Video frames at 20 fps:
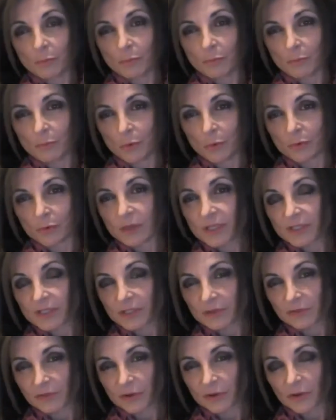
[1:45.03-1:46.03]
more
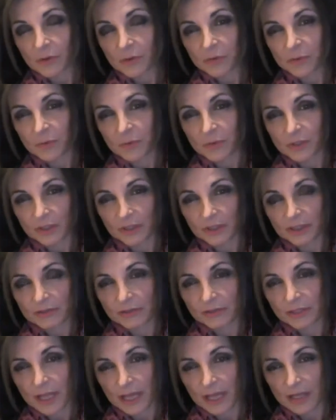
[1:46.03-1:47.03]
recent films, particularly
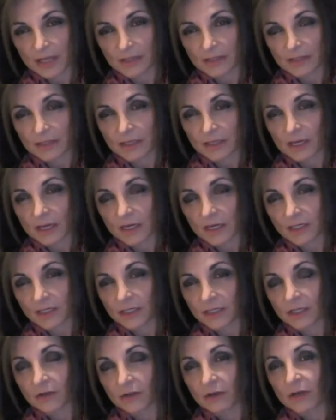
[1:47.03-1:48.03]
in the last
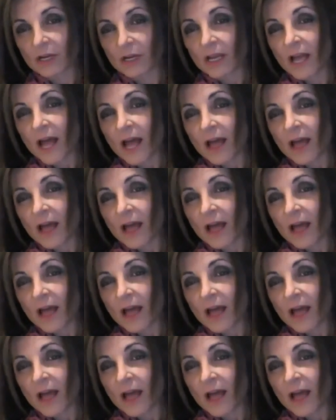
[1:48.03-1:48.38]
year.